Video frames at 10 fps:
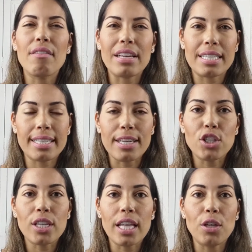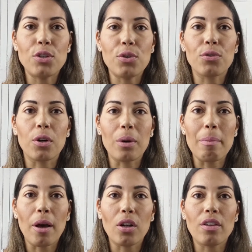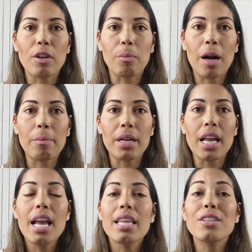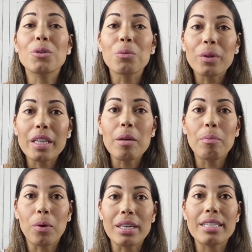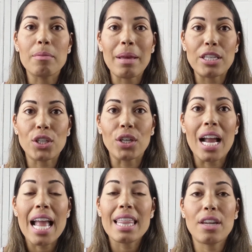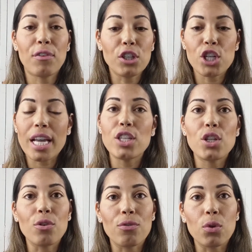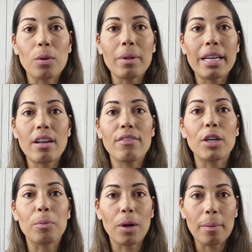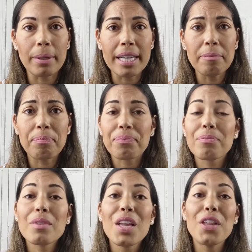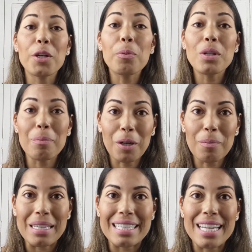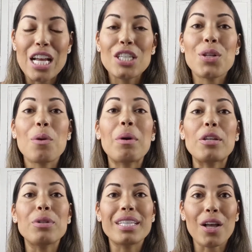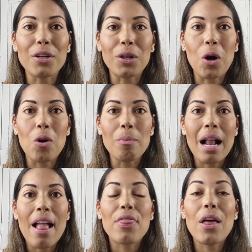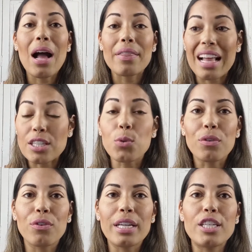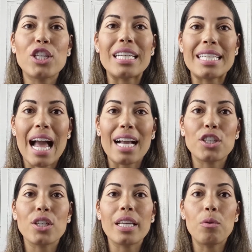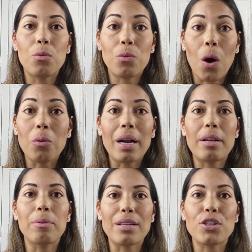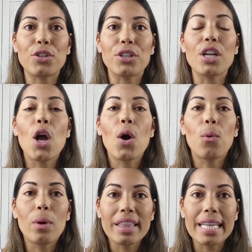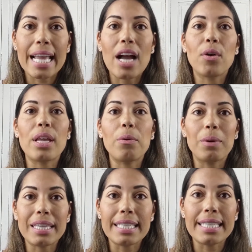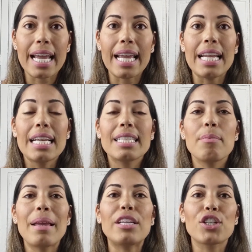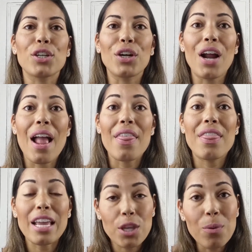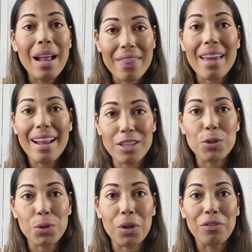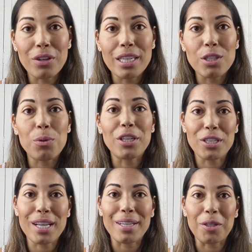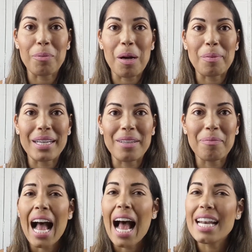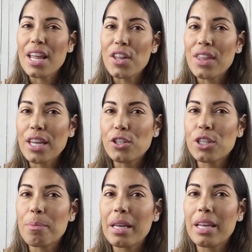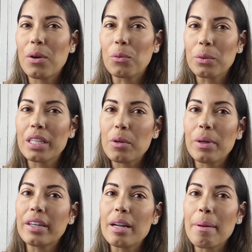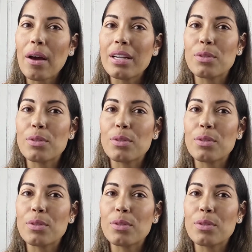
of extension that you do for a remodel of your property. These are really important to make sure that if you're changing the floor plan of your property, that you're pulling permits, so that when you sell your home, that square footage is actually already registered with the county, with the state, to make sure that you get that extra square footage when you're selling your property. Another thing you should be really wary about